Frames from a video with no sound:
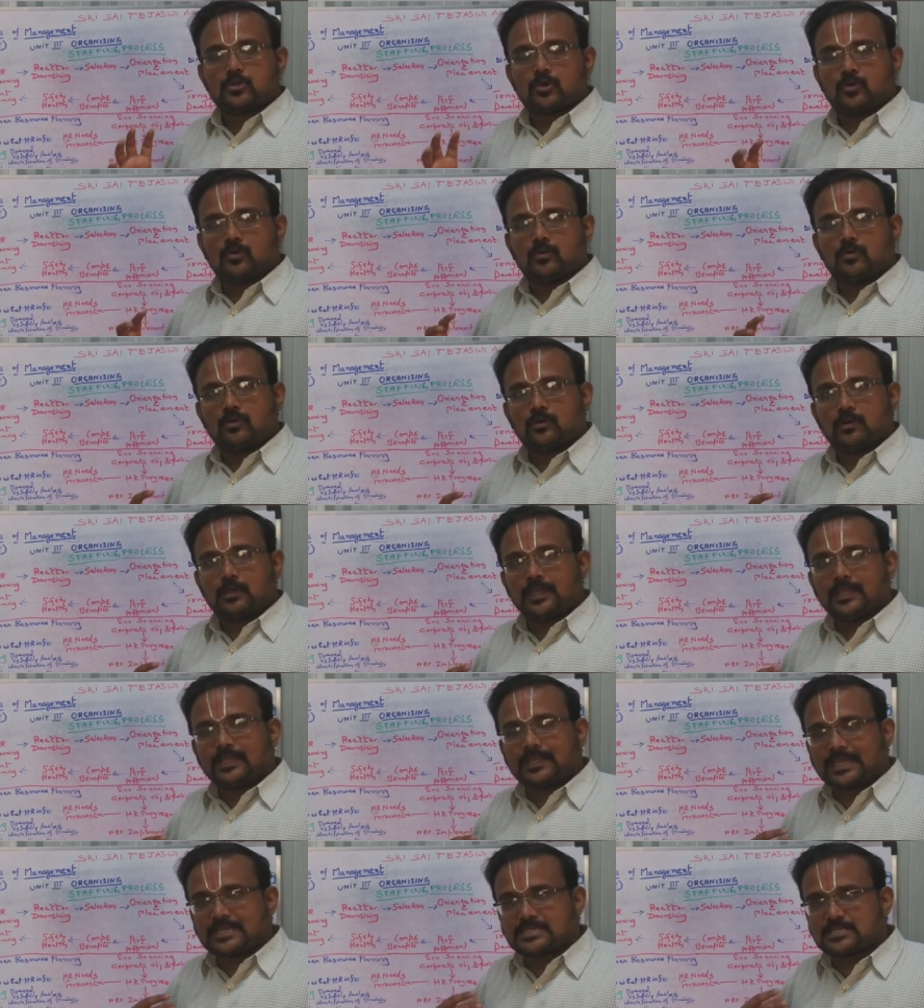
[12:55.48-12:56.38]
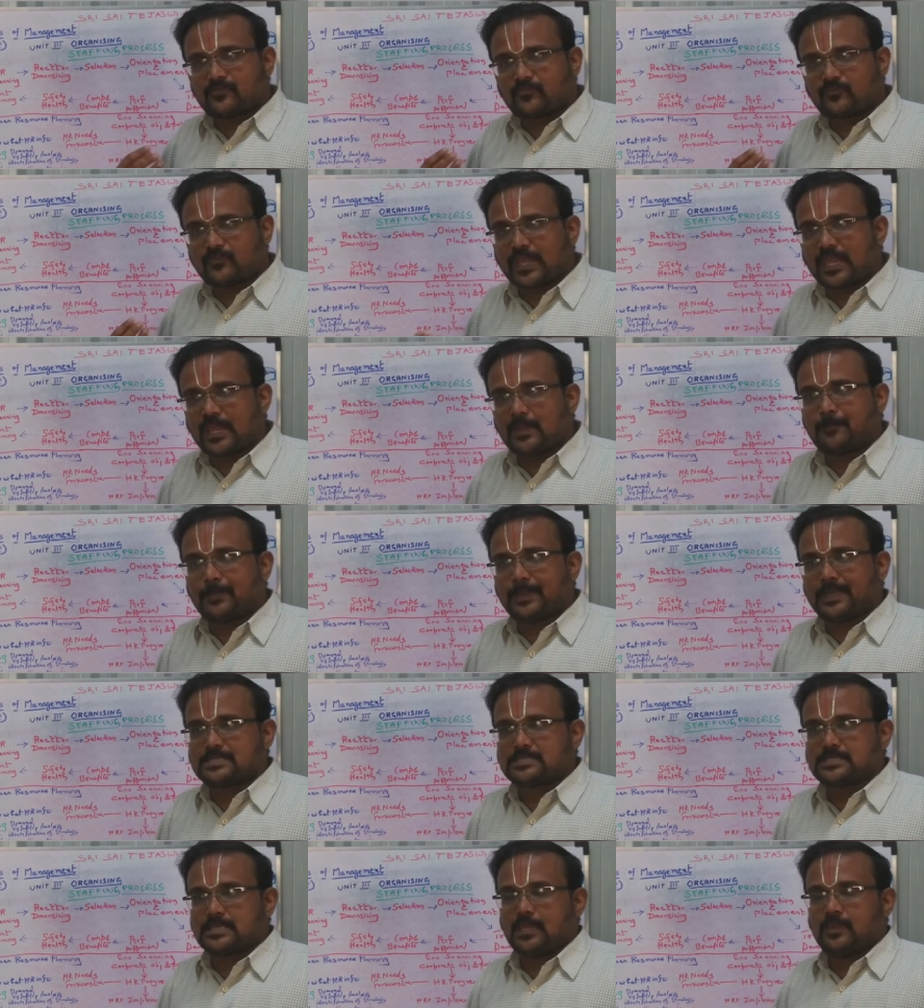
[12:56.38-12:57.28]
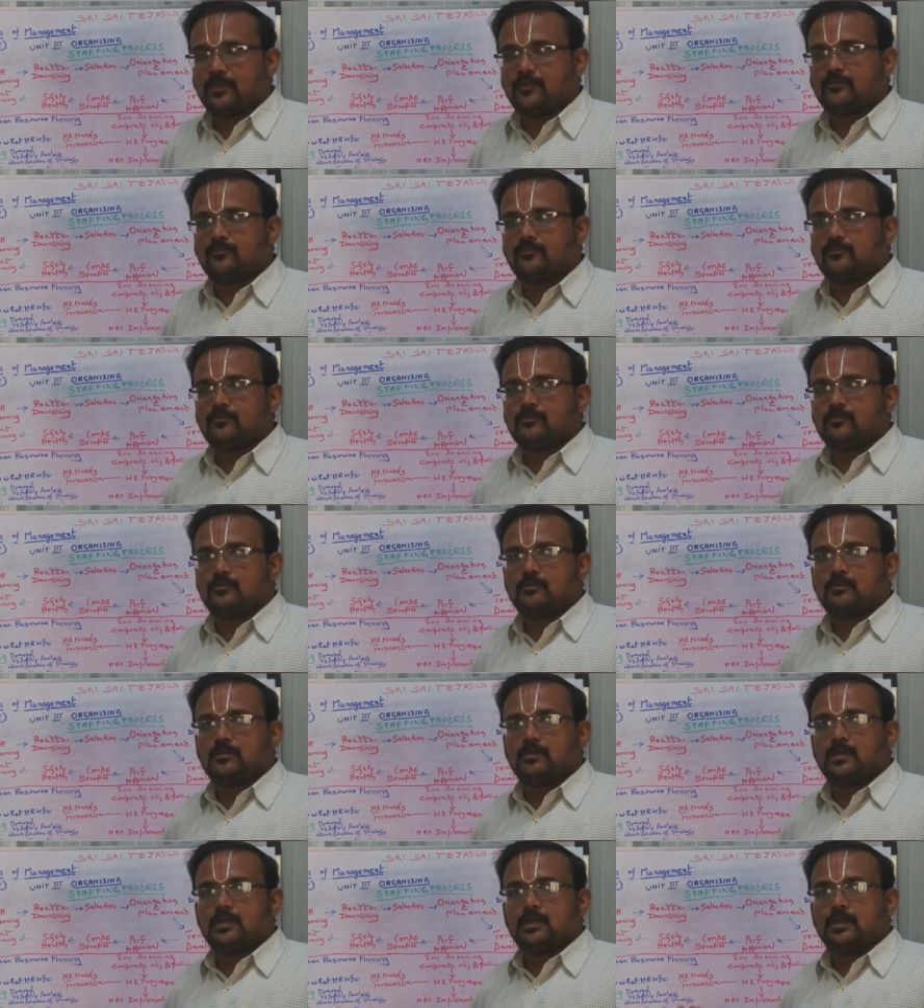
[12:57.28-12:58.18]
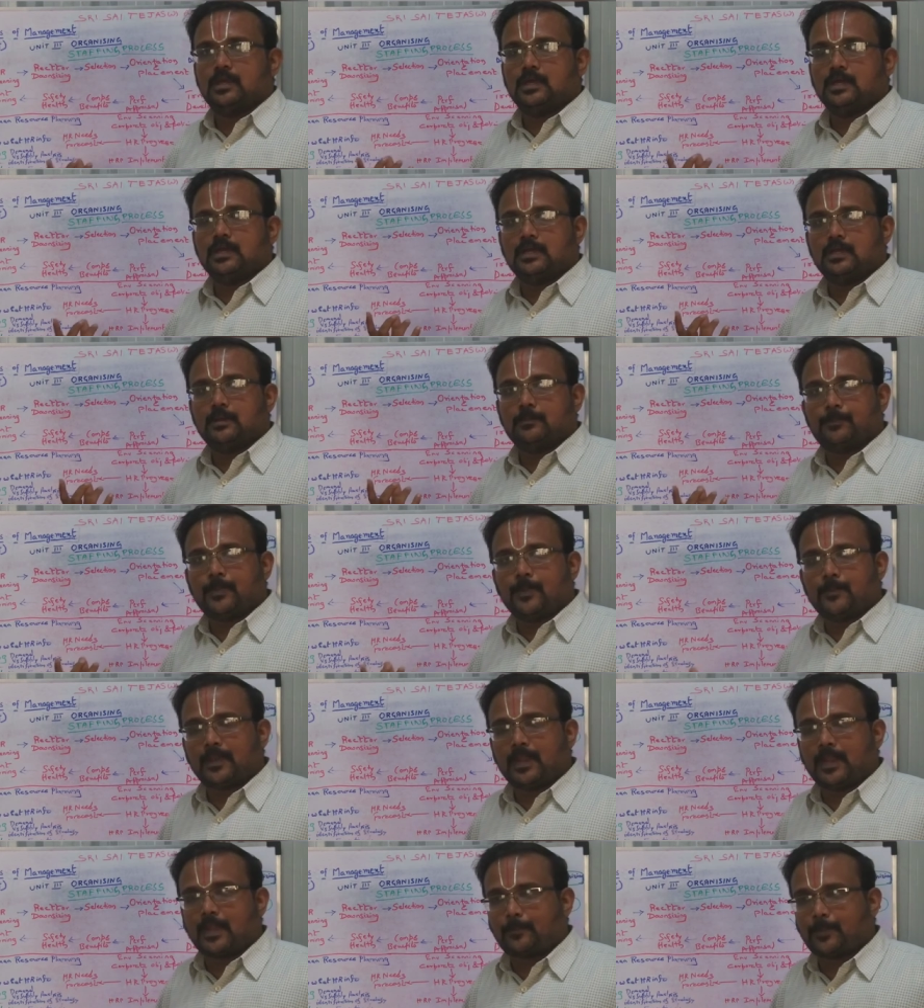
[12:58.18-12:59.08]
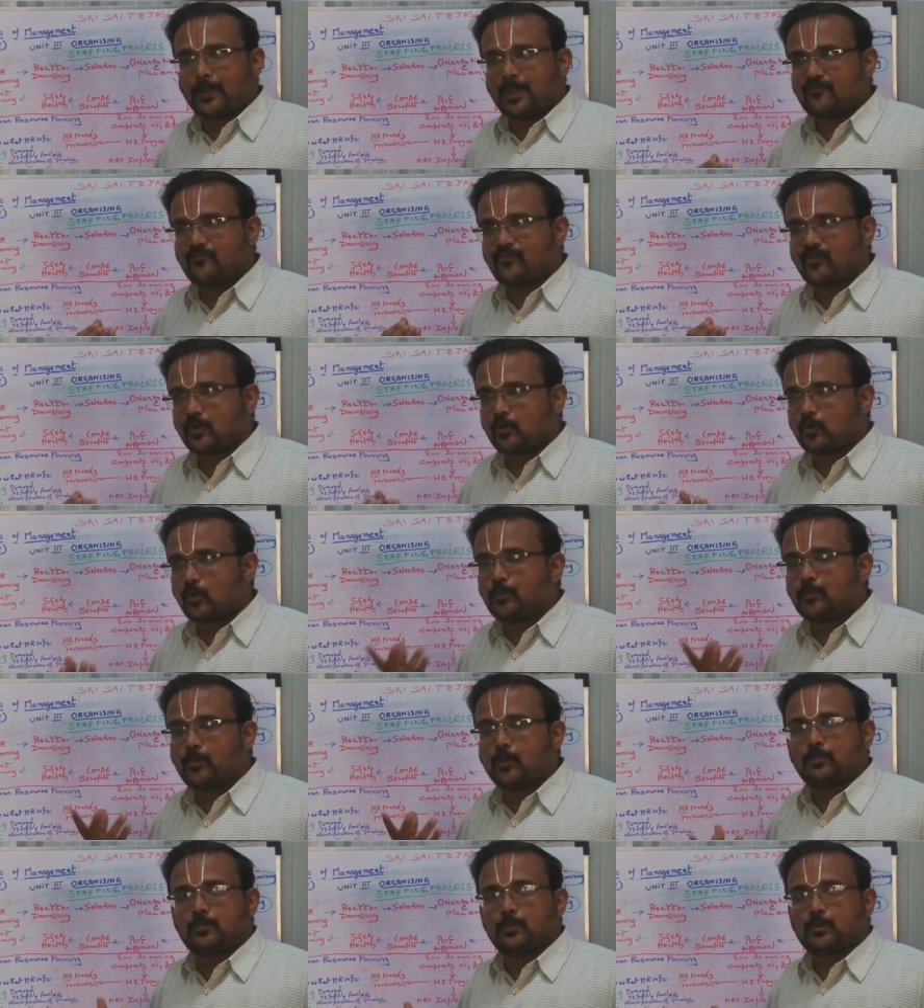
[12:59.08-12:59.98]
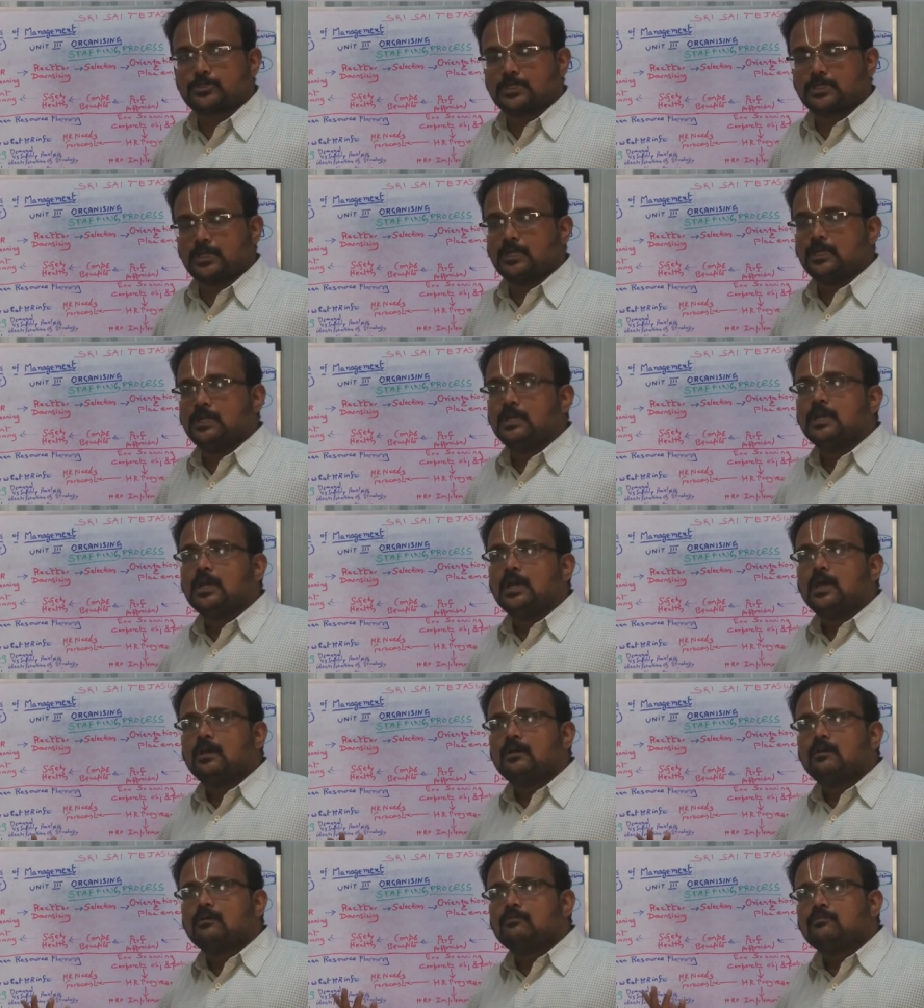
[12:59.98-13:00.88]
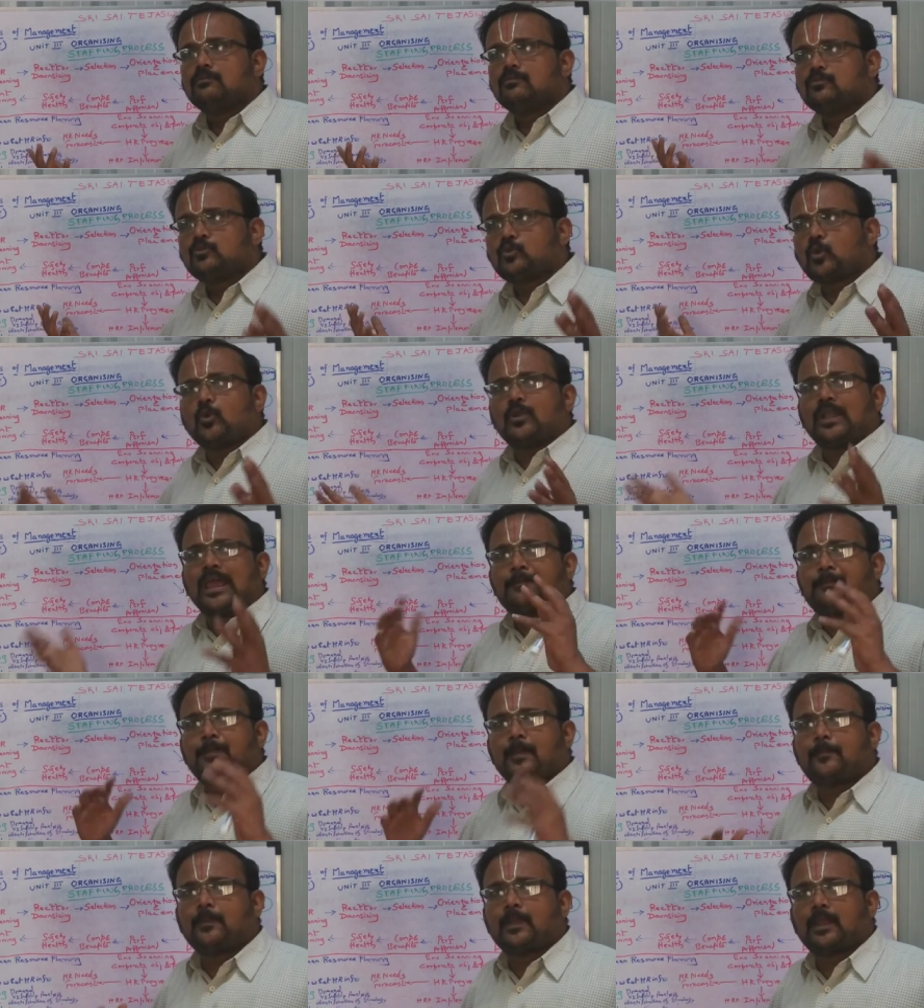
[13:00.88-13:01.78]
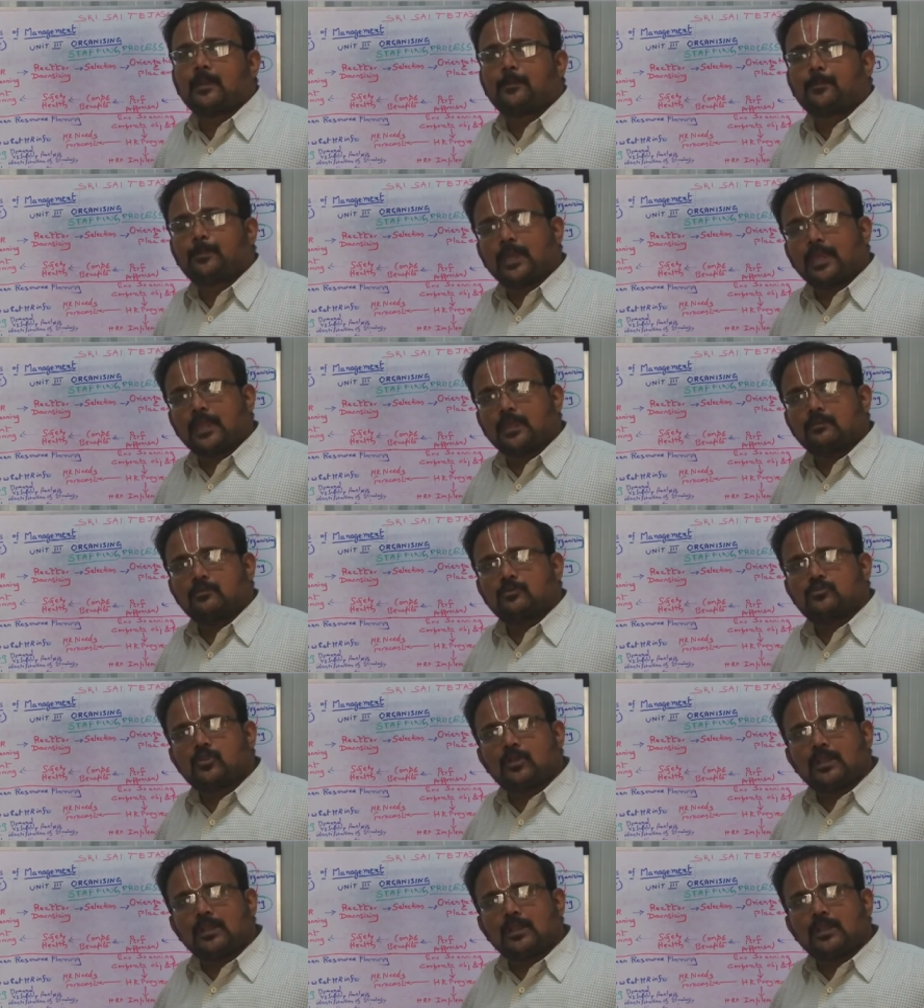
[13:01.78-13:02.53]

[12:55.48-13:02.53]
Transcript: So in case of TNPSC, people are applying for group 1 position. 2 lakh people are applying.